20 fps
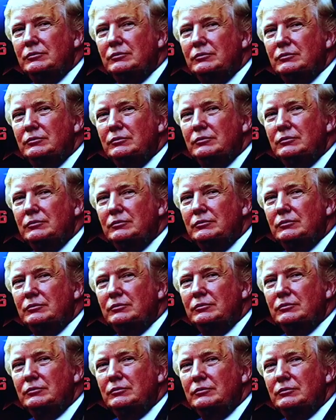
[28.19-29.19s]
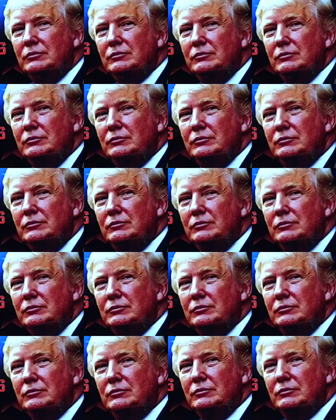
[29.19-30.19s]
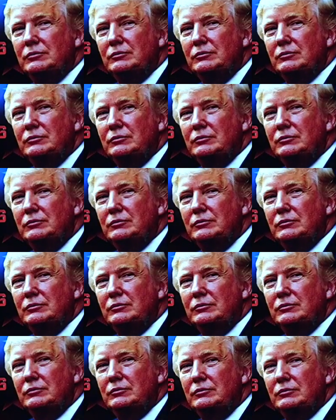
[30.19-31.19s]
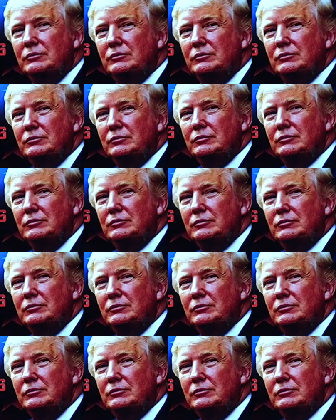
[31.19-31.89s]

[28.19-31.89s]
No words are spoken by the person on screen.